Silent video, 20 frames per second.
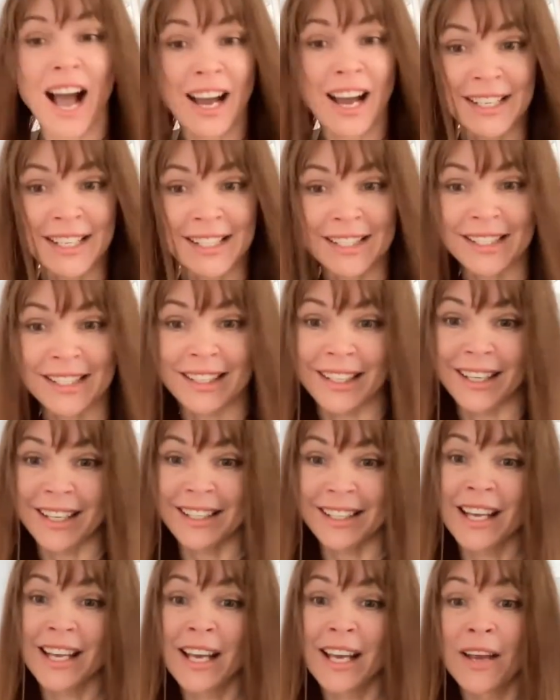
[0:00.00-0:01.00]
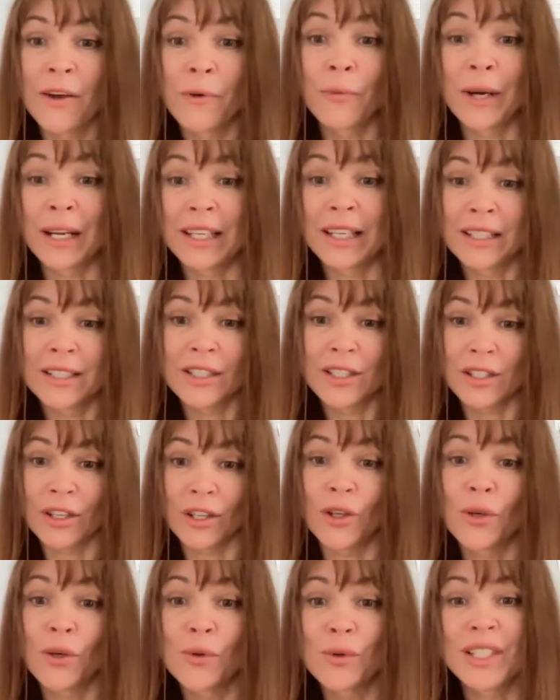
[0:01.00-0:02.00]
aizlikt when it's
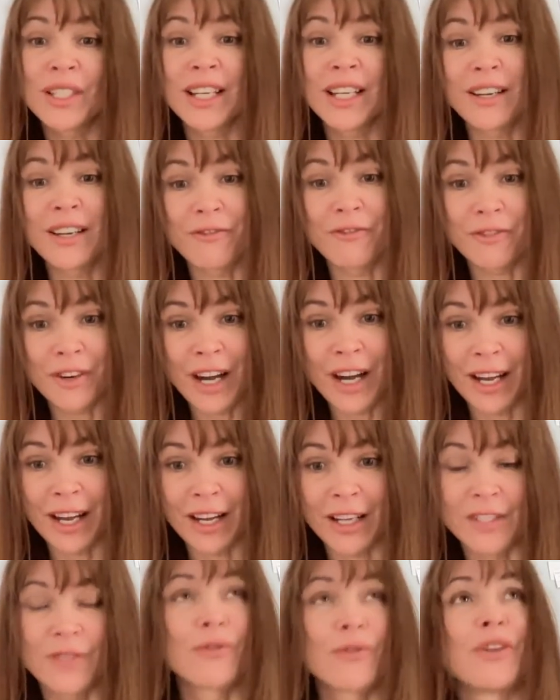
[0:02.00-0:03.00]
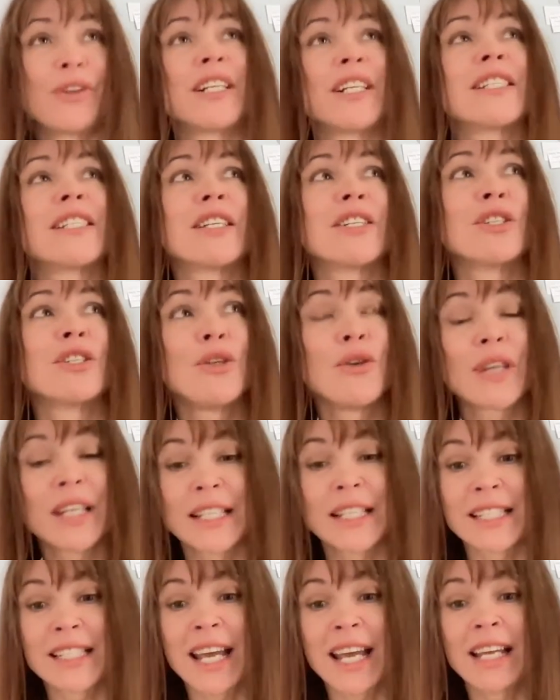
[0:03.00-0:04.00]
used in a phrase for instance you
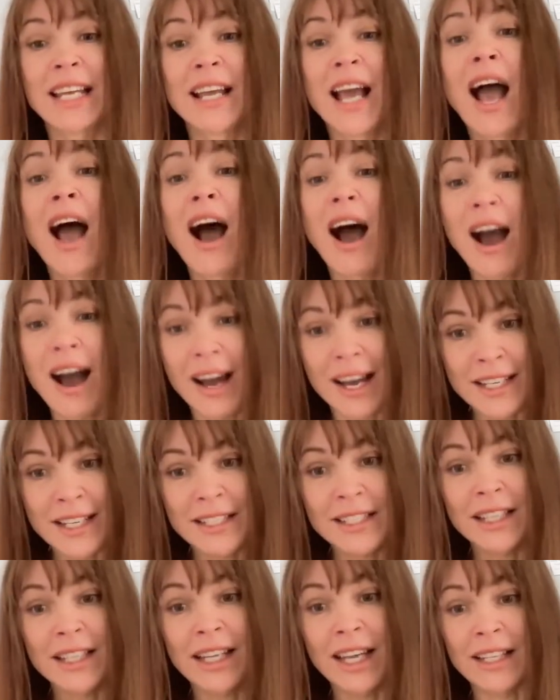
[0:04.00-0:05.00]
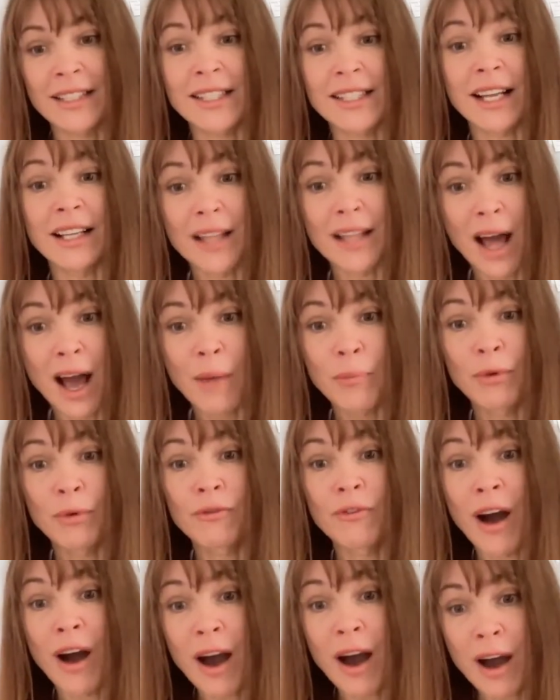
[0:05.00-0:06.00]
can say aizliec labu
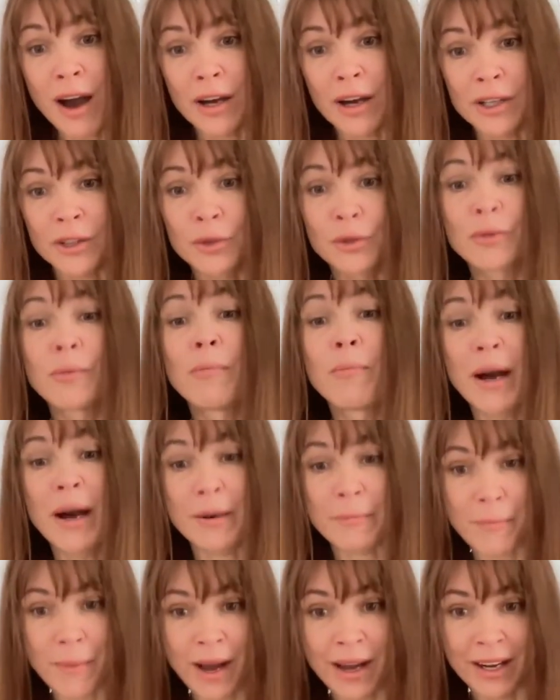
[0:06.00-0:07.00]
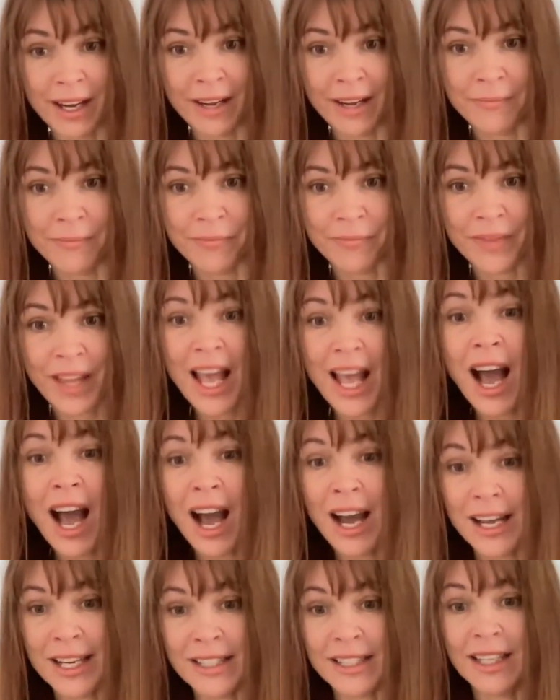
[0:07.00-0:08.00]
vārdu par mani
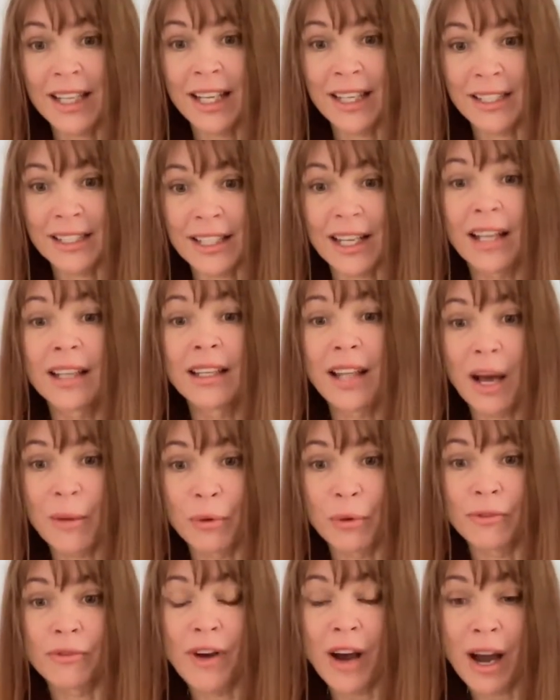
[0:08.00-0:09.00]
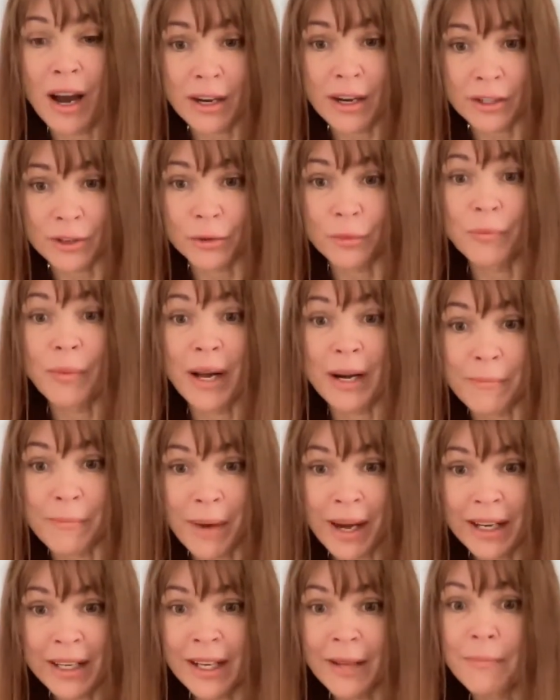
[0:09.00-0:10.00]
Aizliec labu vārdu par
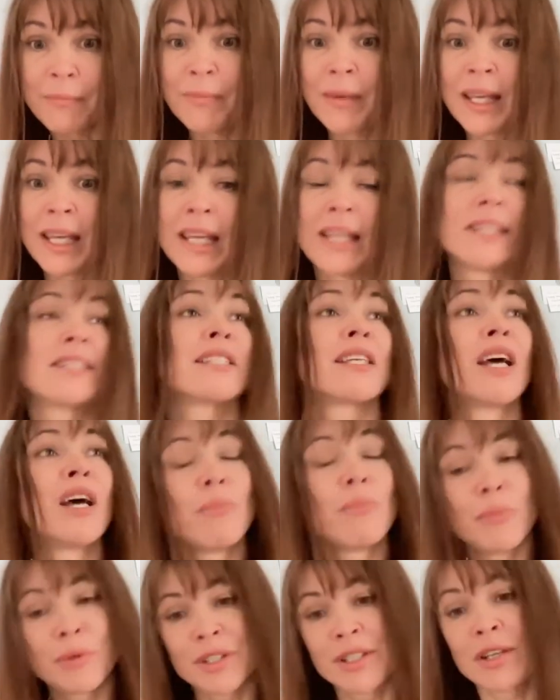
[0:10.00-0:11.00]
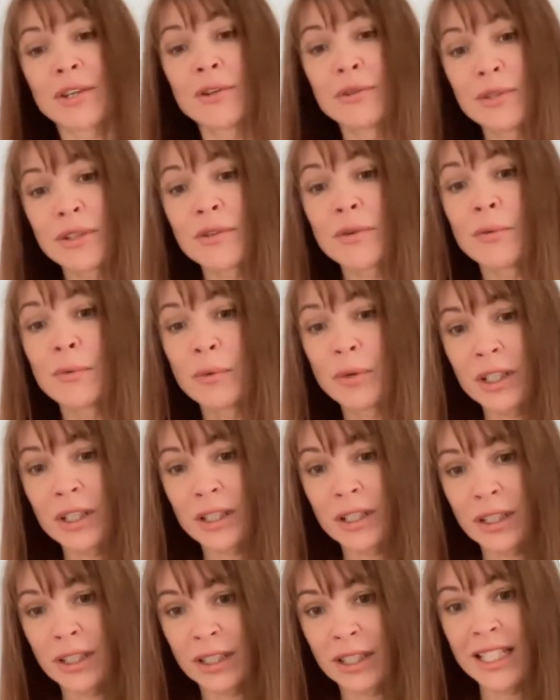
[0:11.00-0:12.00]
mani means put a good
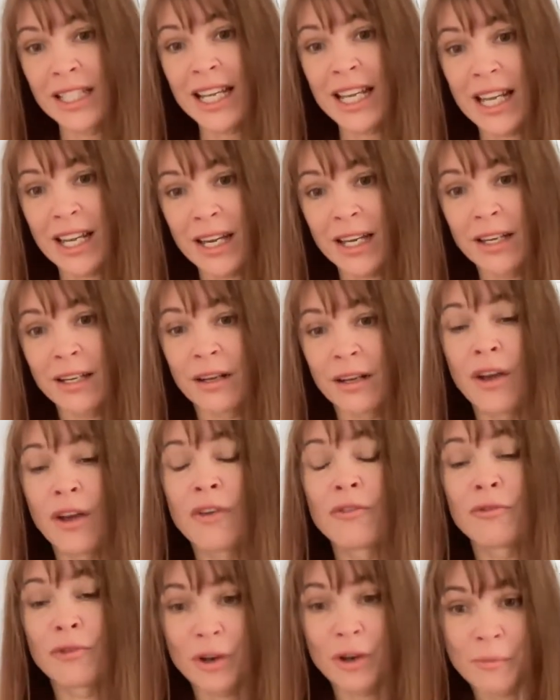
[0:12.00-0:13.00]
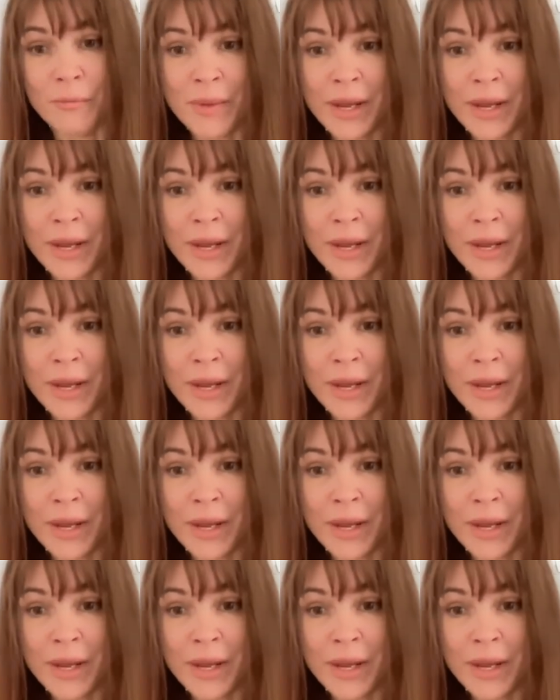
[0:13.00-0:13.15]
word in for